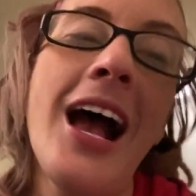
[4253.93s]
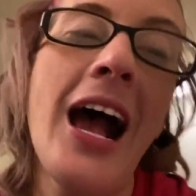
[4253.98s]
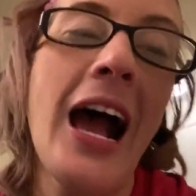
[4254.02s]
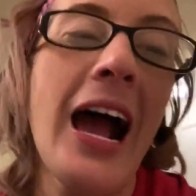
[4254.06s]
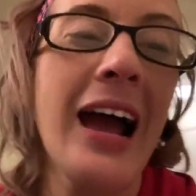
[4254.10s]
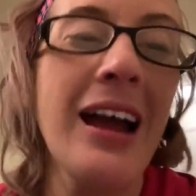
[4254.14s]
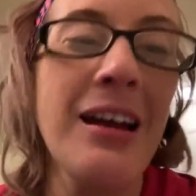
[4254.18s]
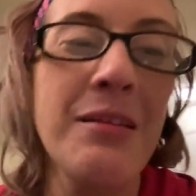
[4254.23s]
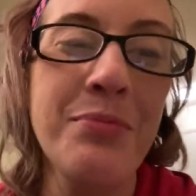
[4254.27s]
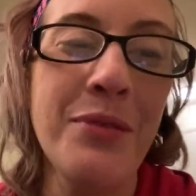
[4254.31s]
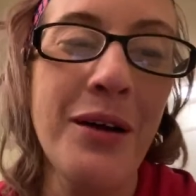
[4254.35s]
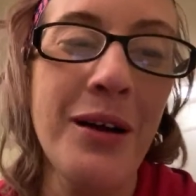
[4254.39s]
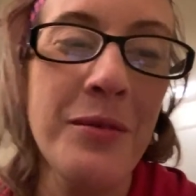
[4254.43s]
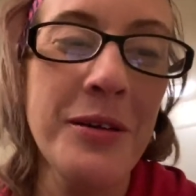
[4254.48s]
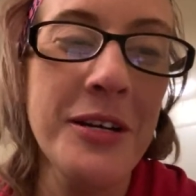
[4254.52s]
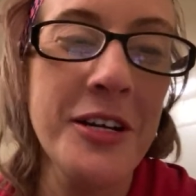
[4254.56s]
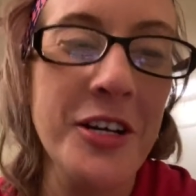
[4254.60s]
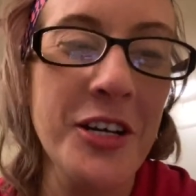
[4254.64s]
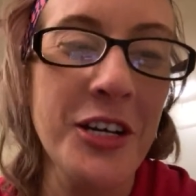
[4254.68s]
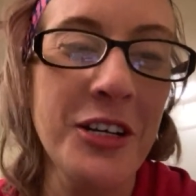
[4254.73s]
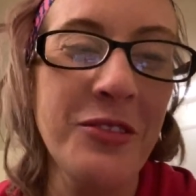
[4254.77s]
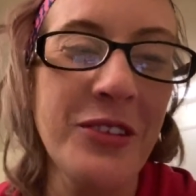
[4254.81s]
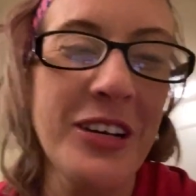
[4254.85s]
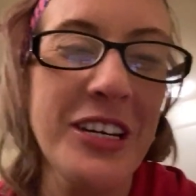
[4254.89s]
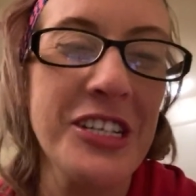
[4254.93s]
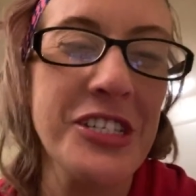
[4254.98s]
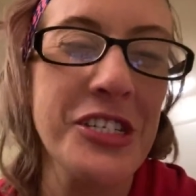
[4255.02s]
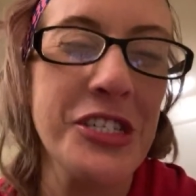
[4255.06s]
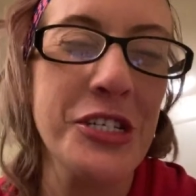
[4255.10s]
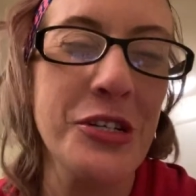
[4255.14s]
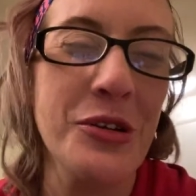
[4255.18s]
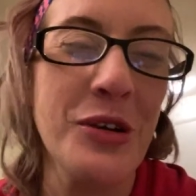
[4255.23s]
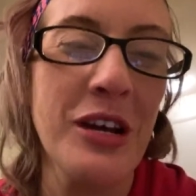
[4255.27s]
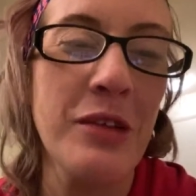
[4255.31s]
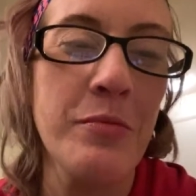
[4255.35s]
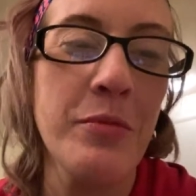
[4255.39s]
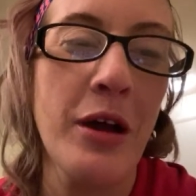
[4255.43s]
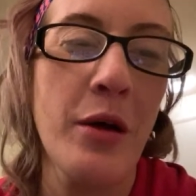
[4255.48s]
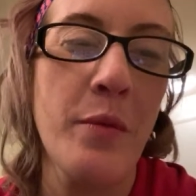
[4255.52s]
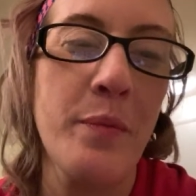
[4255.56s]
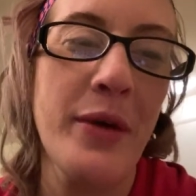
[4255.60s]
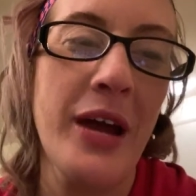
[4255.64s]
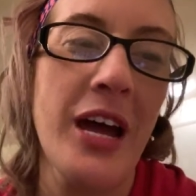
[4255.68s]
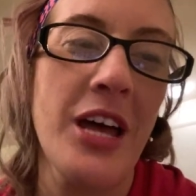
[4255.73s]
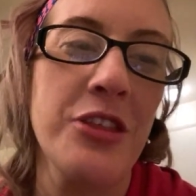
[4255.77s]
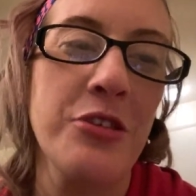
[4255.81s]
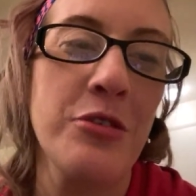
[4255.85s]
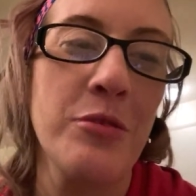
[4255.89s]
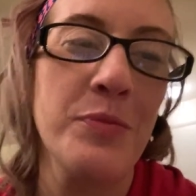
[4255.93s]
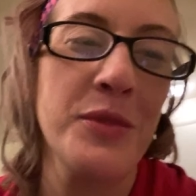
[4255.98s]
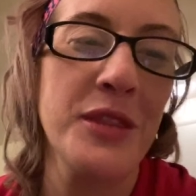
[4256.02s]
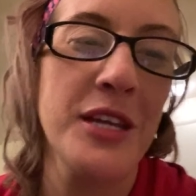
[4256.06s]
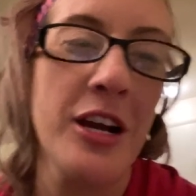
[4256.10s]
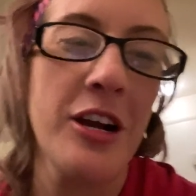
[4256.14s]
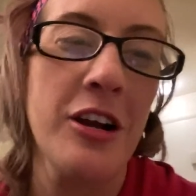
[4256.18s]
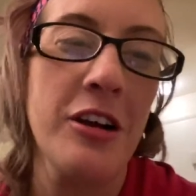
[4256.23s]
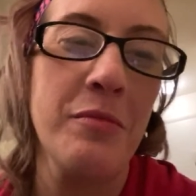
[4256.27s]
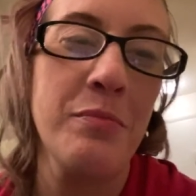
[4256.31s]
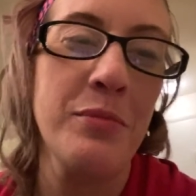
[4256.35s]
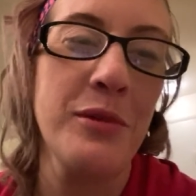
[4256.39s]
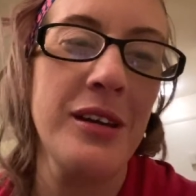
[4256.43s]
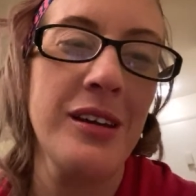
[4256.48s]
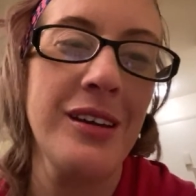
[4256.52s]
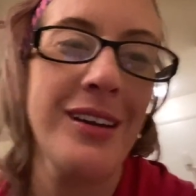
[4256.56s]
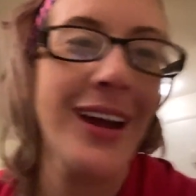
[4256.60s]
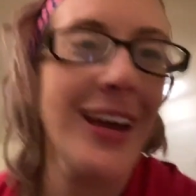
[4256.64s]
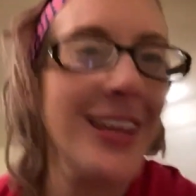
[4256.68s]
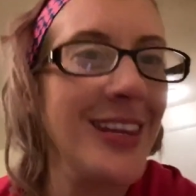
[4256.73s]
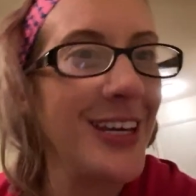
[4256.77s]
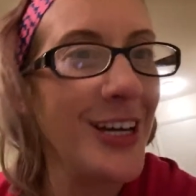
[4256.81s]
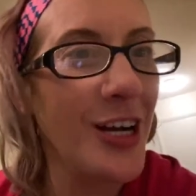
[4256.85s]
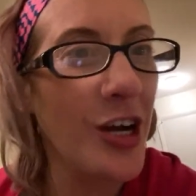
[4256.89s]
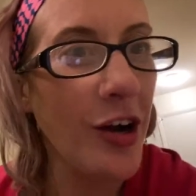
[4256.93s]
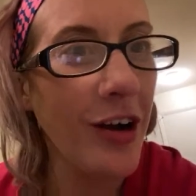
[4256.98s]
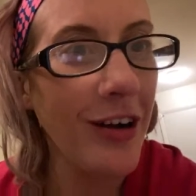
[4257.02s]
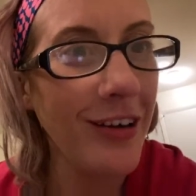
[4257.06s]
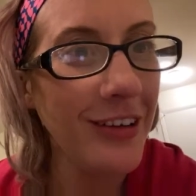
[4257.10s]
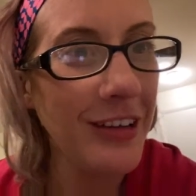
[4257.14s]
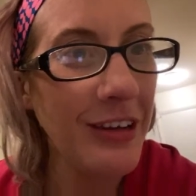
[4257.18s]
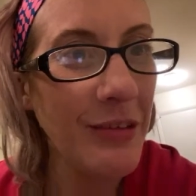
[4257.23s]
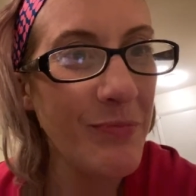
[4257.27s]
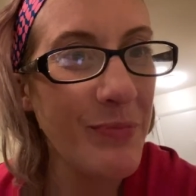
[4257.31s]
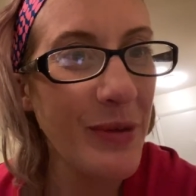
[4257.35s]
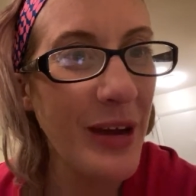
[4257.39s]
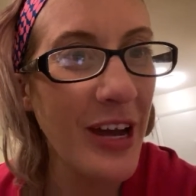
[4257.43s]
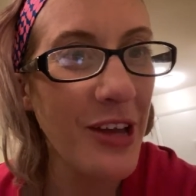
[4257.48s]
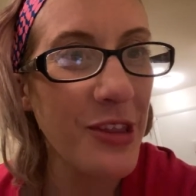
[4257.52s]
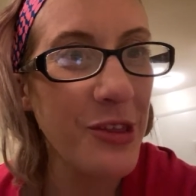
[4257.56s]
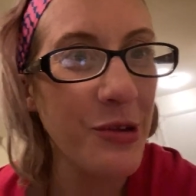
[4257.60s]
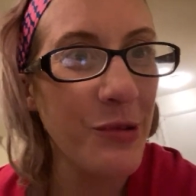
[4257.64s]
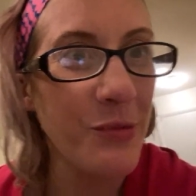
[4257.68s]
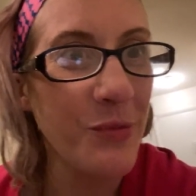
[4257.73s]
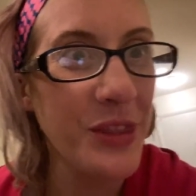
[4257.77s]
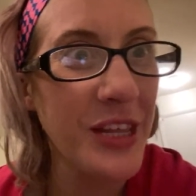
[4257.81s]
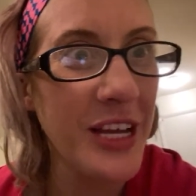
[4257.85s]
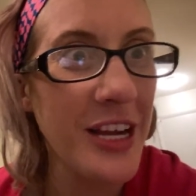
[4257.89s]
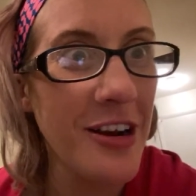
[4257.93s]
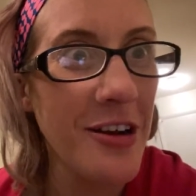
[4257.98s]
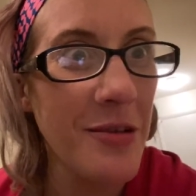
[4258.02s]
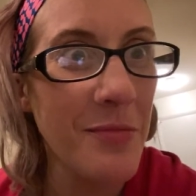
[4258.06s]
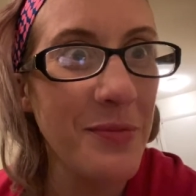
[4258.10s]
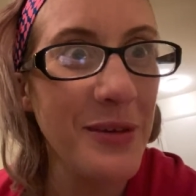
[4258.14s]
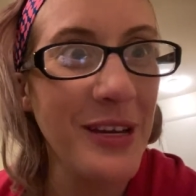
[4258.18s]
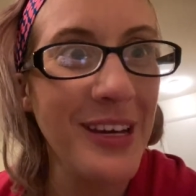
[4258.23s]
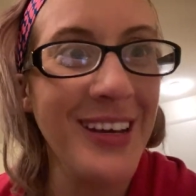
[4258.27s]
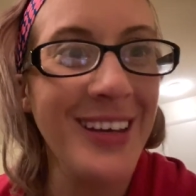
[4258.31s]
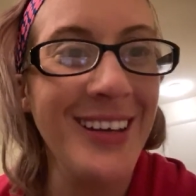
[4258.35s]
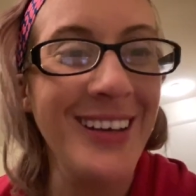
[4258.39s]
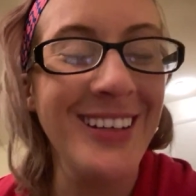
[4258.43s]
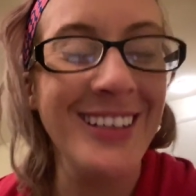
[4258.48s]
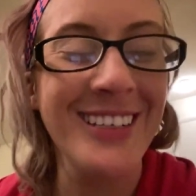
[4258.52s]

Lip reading: I probably could write a story about bathroom therapy and then call it bathroom therapy.